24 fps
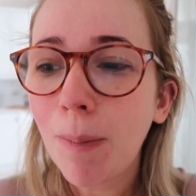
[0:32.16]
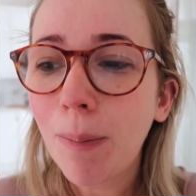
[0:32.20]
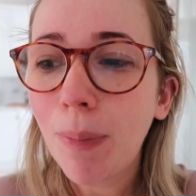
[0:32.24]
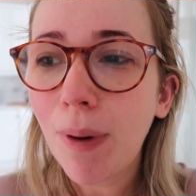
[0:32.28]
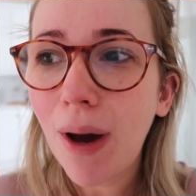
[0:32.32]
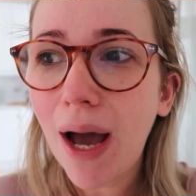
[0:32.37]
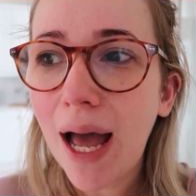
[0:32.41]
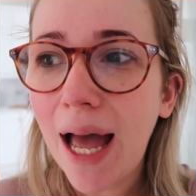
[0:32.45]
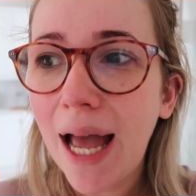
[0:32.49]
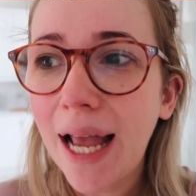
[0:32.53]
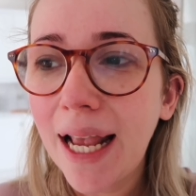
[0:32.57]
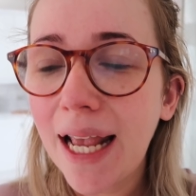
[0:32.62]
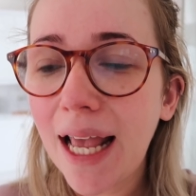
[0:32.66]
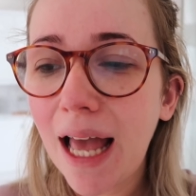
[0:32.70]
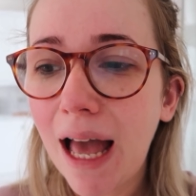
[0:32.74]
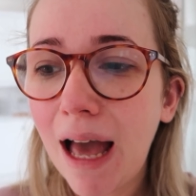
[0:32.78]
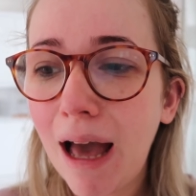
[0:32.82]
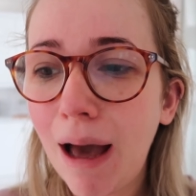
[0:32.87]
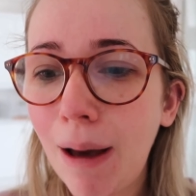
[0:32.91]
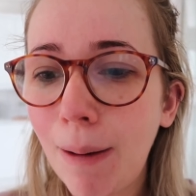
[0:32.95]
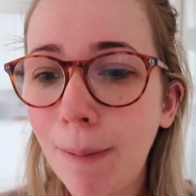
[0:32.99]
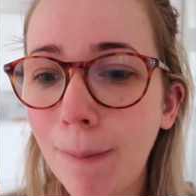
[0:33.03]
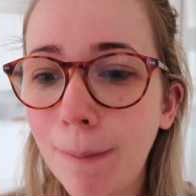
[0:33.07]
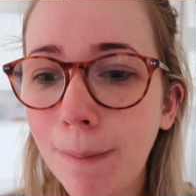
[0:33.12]
but I
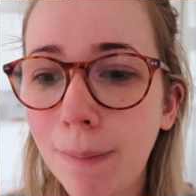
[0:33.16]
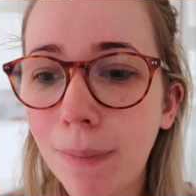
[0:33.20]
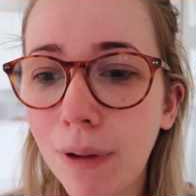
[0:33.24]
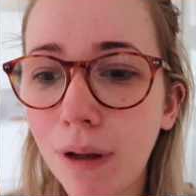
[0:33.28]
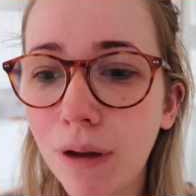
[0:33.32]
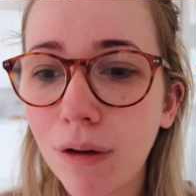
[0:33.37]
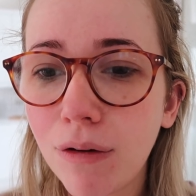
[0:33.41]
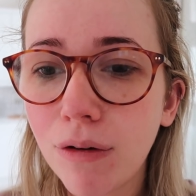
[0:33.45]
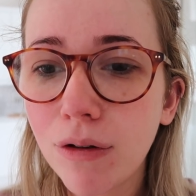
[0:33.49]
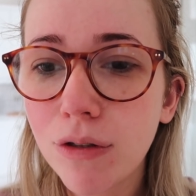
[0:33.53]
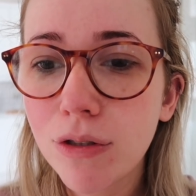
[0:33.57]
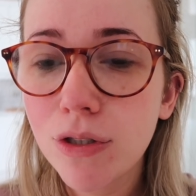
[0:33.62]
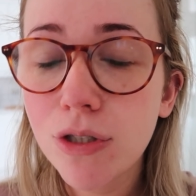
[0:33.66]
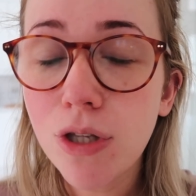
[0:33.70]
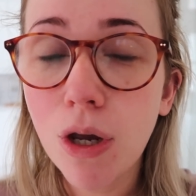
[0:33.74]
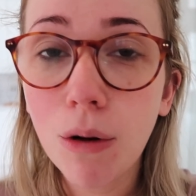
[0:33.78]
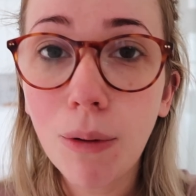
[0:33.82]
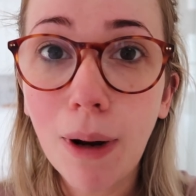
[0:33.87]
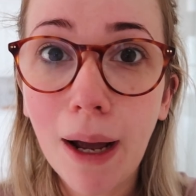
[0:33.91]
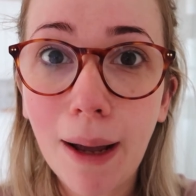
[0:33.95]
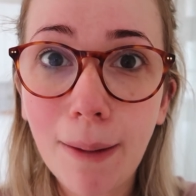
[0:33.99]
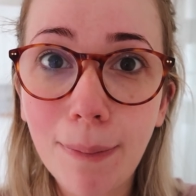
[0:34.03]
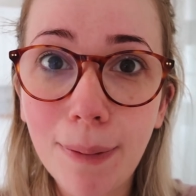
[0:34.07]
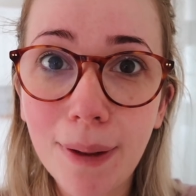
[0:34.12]
am
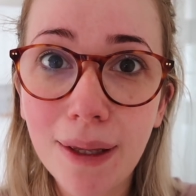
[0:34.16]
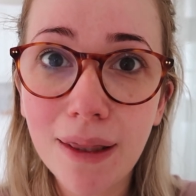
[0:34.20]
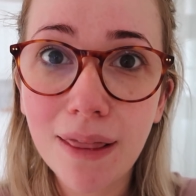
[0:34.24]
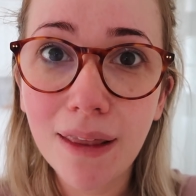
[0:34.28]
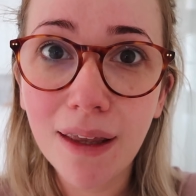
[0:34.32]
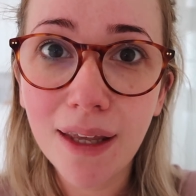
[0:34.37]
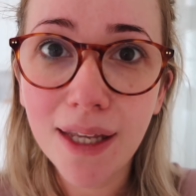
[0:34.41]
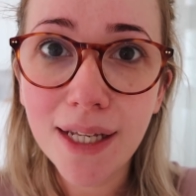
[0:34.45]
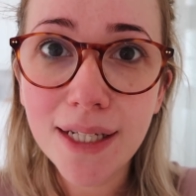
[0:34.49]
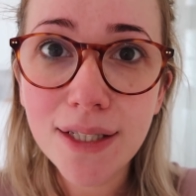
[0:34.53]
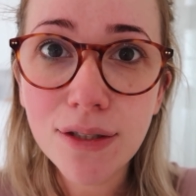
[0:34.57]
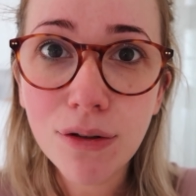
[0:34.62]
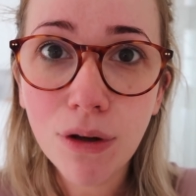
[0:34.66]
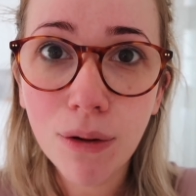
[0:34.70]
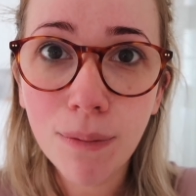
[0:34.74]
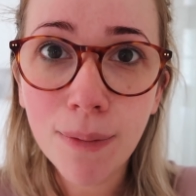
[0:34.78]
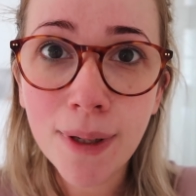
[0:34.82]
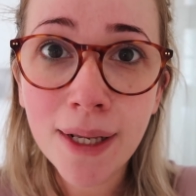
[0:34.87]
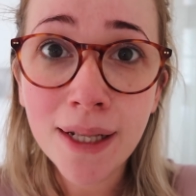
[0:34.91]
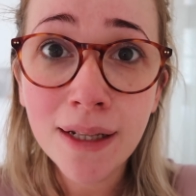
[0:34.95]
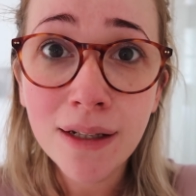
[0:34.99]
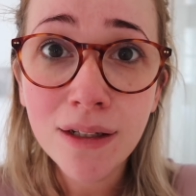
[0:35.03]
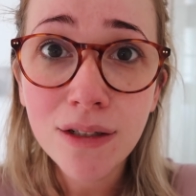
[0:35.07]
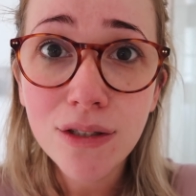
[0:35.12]
so happy that he's
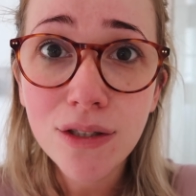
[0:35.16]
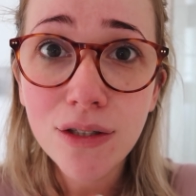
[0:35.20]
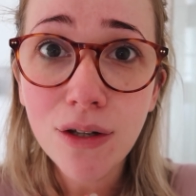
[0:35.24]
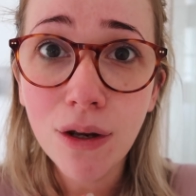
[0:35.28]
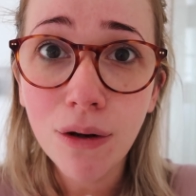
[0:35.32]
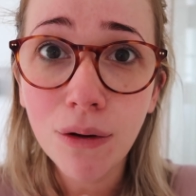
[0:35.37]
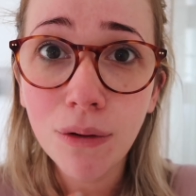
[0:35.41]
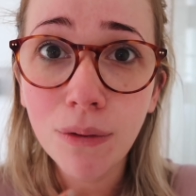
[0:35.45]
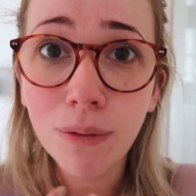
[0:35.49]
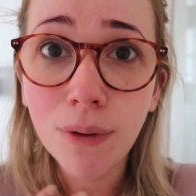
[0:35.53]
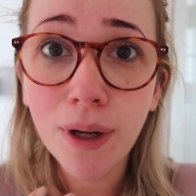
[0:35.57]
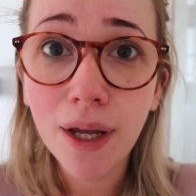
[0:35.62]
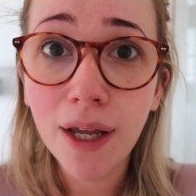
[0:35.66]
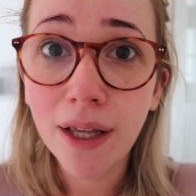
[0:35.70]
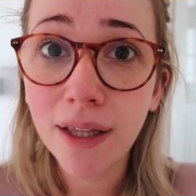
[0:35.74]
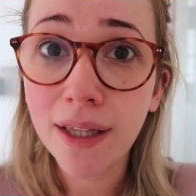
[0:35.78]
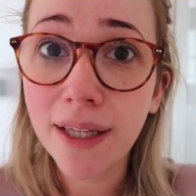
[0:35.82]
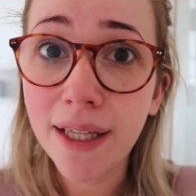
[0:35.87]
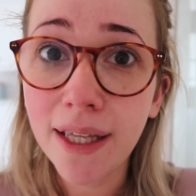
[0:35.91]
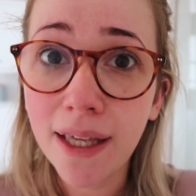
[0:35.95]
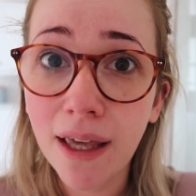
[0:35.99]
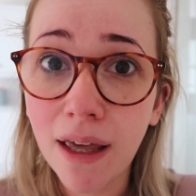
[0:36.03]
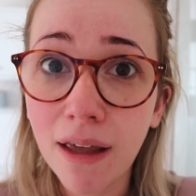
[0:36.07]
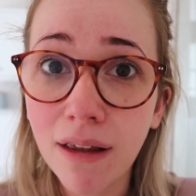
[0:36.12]
coming so
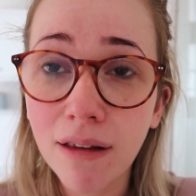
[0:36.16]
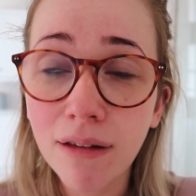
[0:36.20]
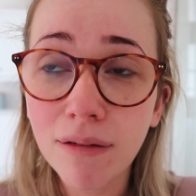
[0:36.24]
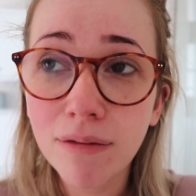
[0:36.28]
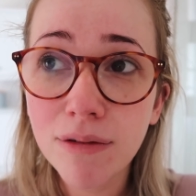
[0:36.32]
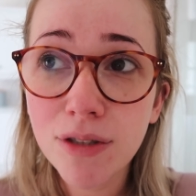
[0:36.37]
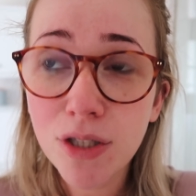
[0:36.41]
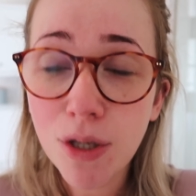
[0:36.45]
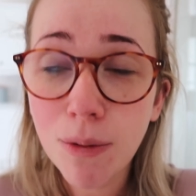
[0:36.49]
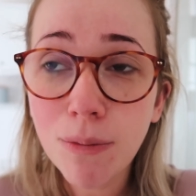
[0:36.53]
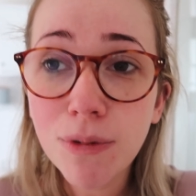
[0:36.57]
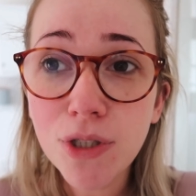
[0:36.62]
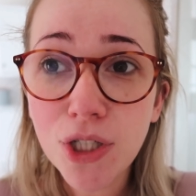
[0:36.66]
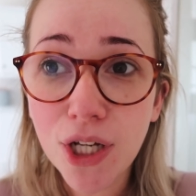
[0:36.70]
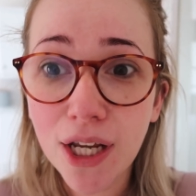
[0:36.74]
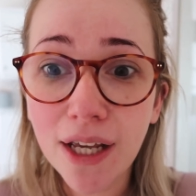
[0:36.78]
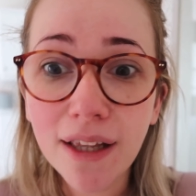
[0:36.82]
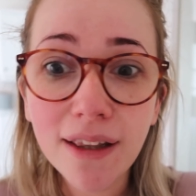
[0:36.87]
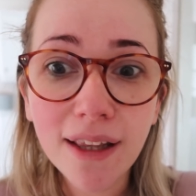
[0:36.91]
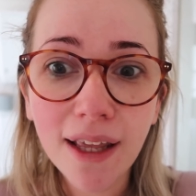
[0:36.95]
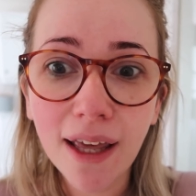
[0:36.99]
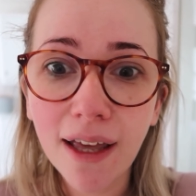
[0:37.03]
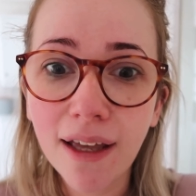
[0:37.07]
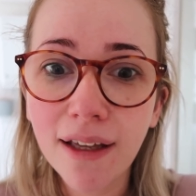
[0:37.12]
earlier, so much
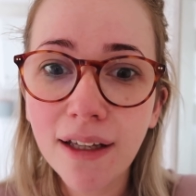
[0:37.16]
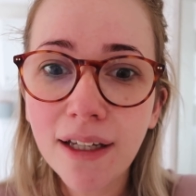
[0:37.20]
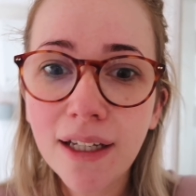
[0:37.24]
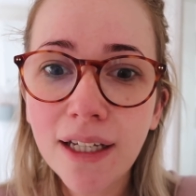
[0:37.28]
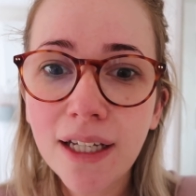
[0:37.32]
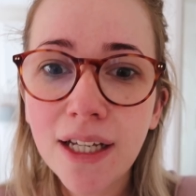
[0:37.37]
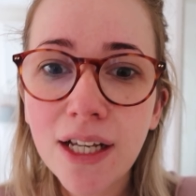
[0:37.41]
earlier,